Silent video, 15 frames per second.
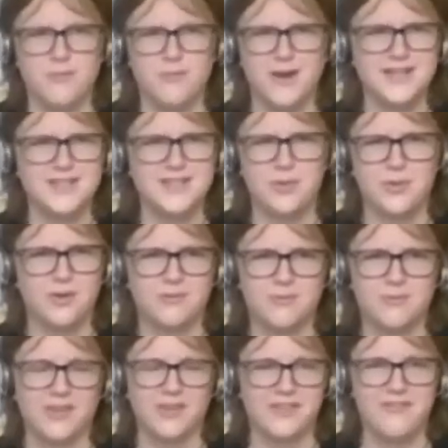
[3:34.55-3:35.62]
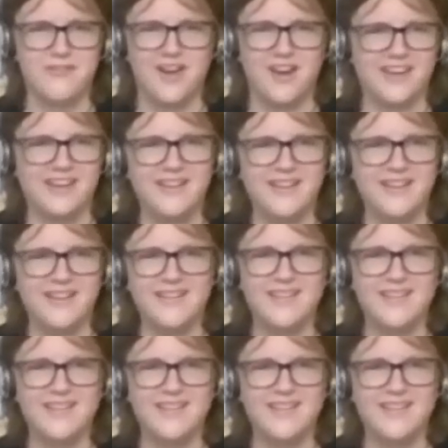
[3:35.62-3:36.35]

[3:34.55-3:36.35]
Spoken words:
breaks were really funny. Like,